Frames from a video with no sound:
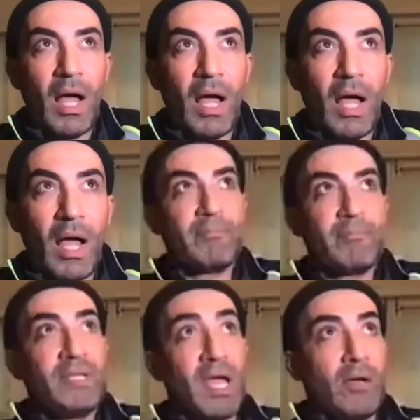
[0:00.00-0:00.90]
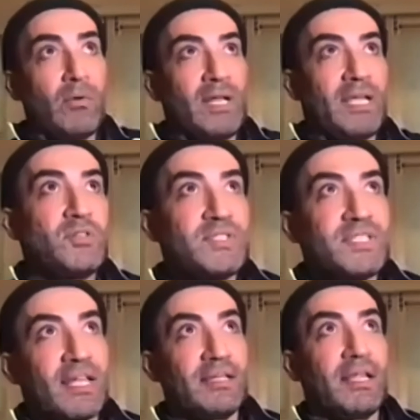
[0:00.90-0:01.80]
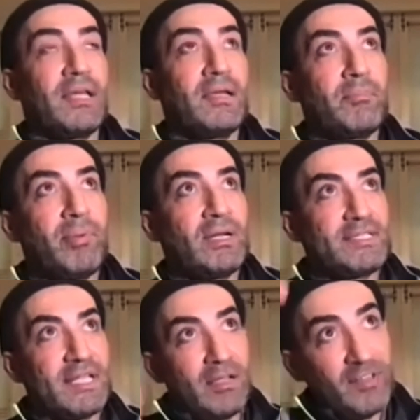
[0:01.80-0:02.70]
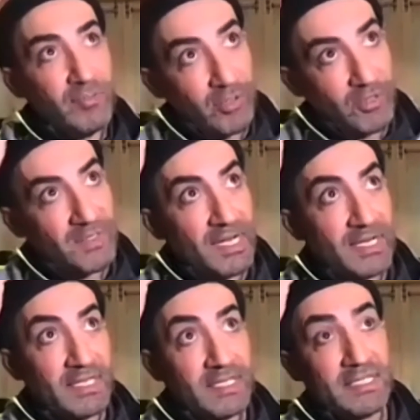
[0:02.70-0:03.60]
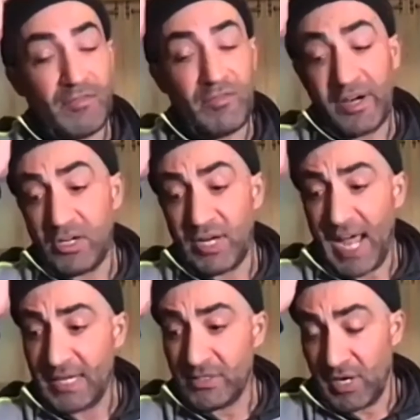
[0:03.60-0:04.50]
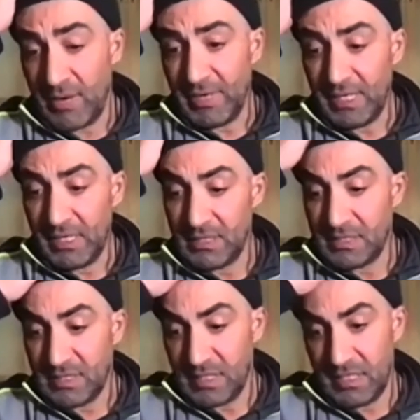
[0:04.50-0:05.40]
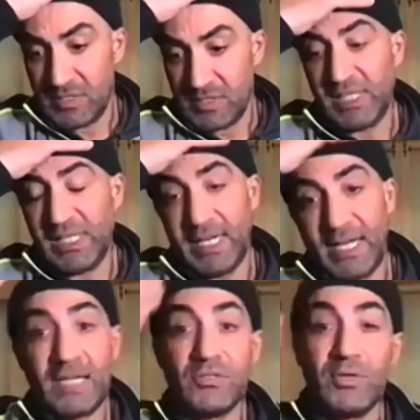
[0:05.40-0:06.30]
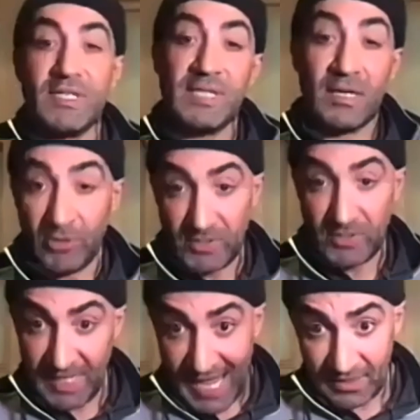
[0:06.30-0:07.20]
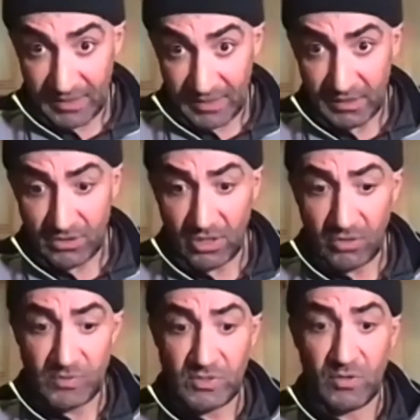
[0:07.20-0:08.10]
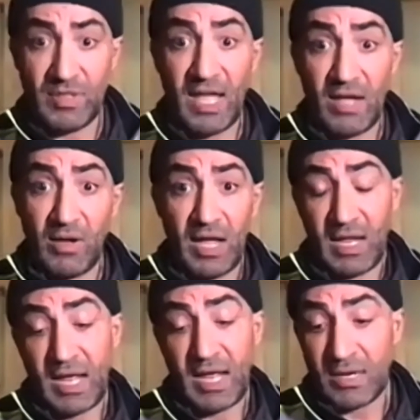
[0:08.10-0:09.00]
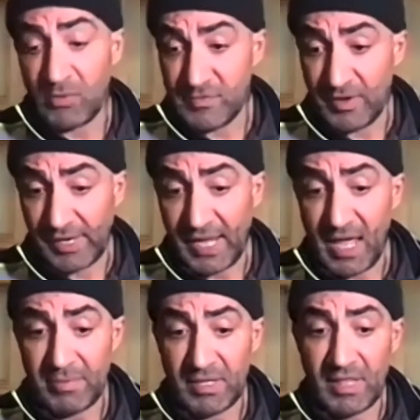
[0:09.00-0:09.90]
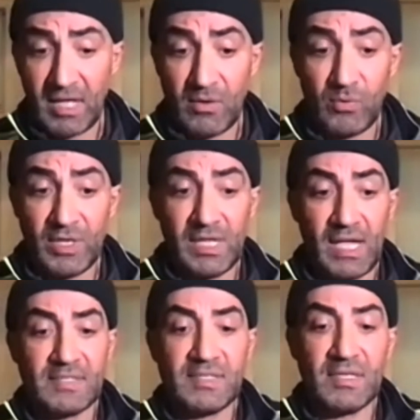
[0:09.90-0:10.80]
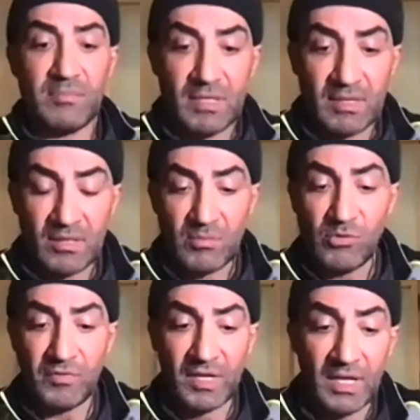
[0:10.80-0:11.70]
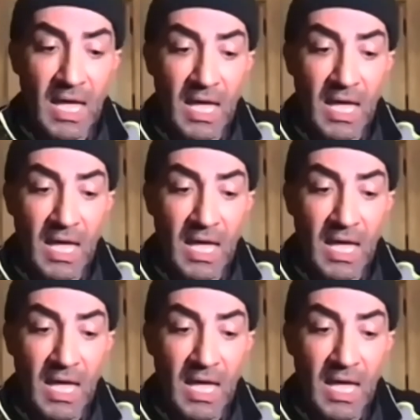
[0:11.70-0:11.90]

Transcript: Um, yeah, well, as you said, uh, Paul is a lovely person and he's a very good actor. I mean, he's he's really an actor. He's not a personality, you know. So that I, I was very happy that we cast him in the movie.